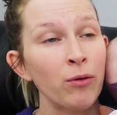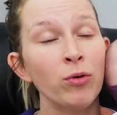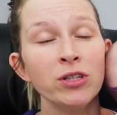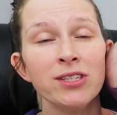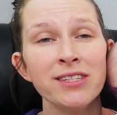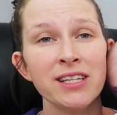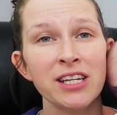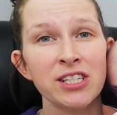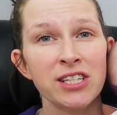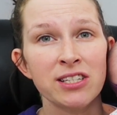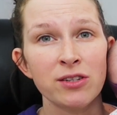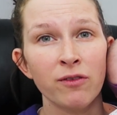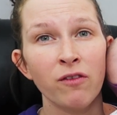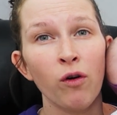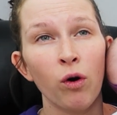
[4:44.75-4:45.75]
want to say
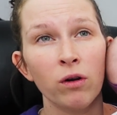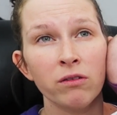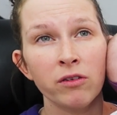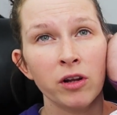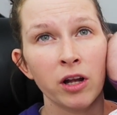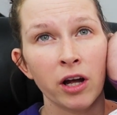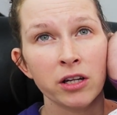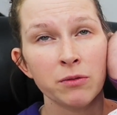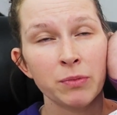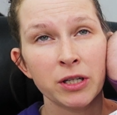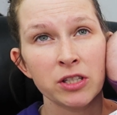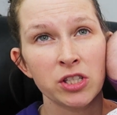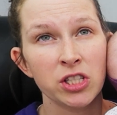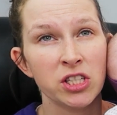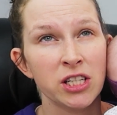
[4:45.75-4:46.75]
she's evolved a lot
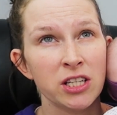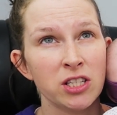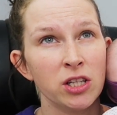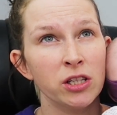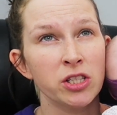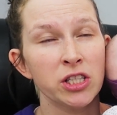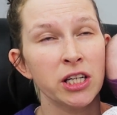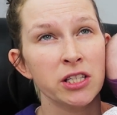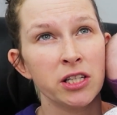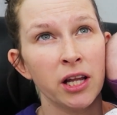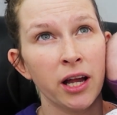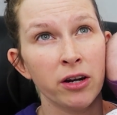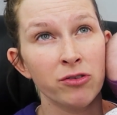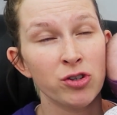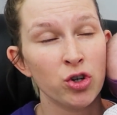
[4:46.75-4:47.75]
because she does
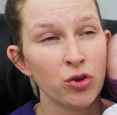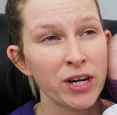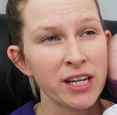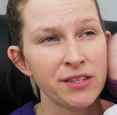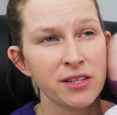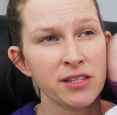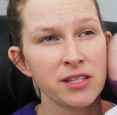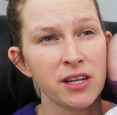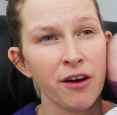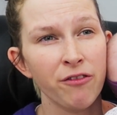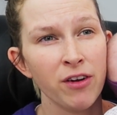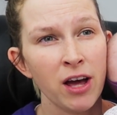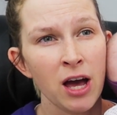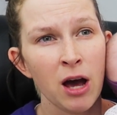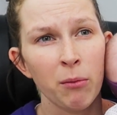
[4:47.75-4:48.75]
a lot of tricks and
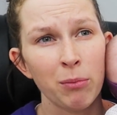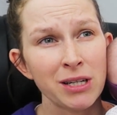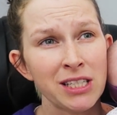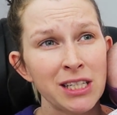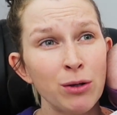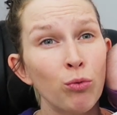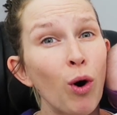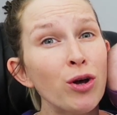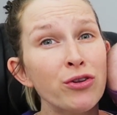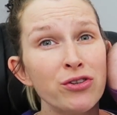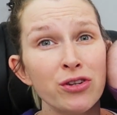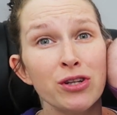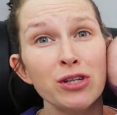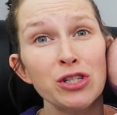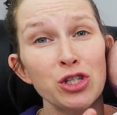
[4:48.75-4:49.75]
stuff, but she
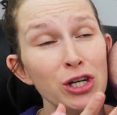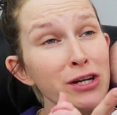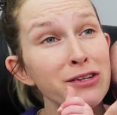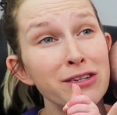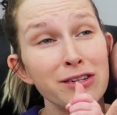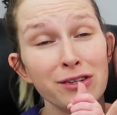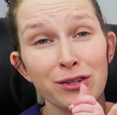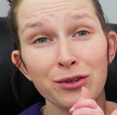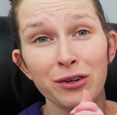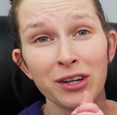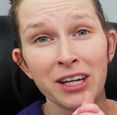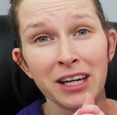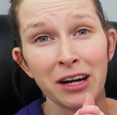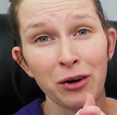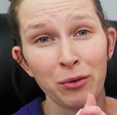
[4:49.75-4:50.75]
was just as good
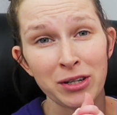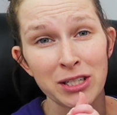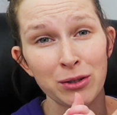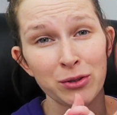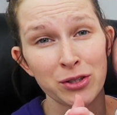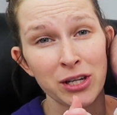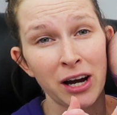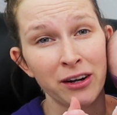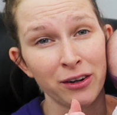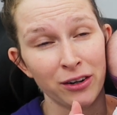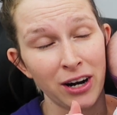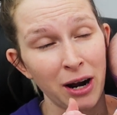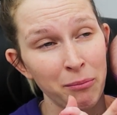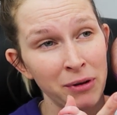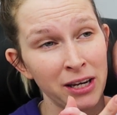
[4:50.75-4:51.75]
here when she was
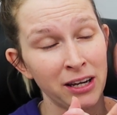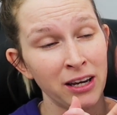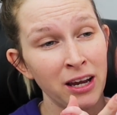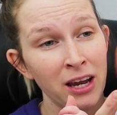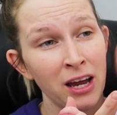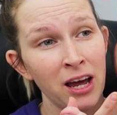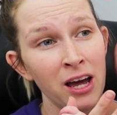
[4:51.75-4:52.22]
younger. I mean,